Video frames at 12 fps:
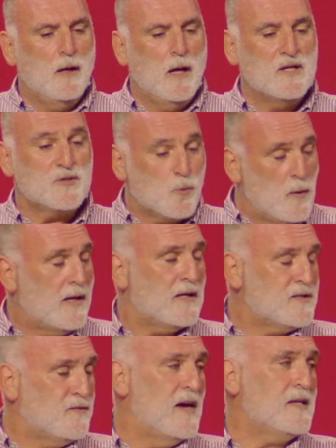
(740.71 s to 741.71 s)
as quick
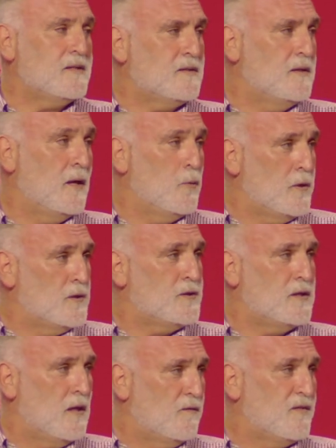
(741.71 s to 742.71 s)
as fast. The
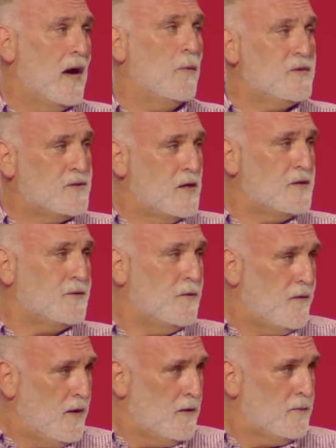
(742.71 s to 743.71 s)
urgency of now is
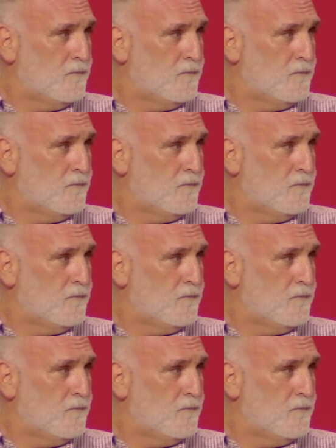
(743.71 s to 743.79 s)
yesterday.